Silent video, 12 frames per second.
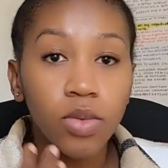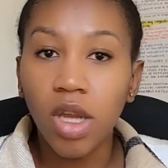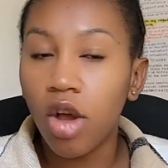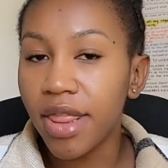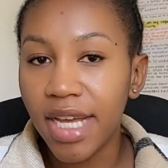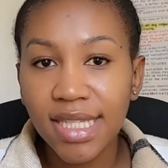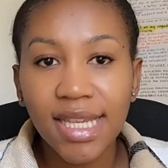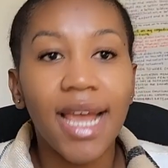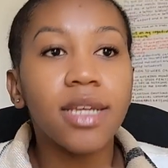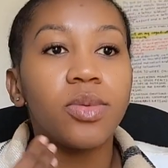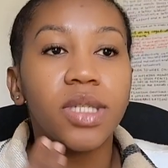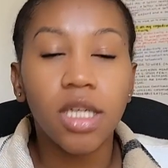On that
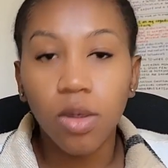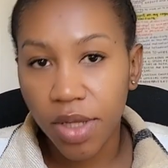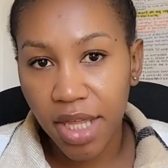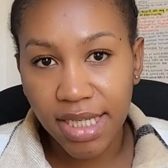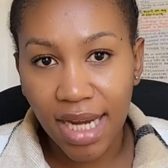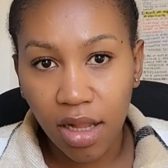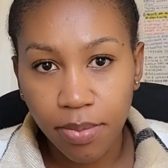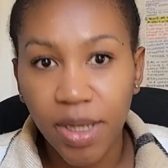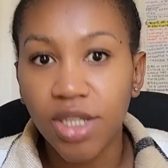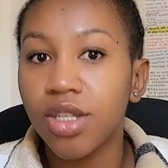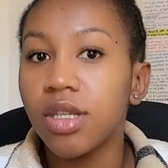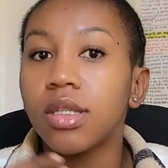side, we deal with adult
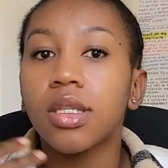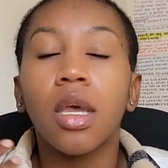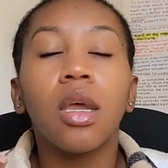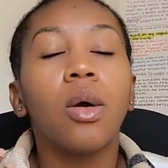patients.